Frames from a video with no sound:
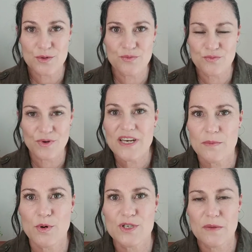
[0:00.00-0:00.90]
You read a
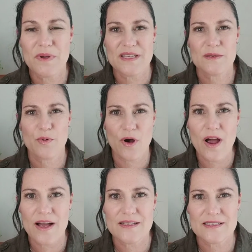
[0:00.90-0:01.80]
book to be
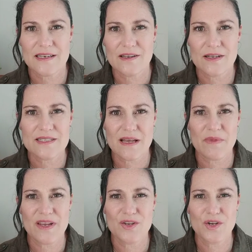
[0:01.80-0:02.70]
surprised and learn
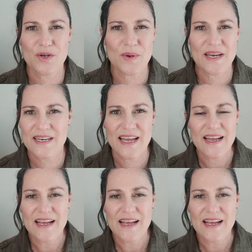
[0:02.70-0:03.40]
something new. And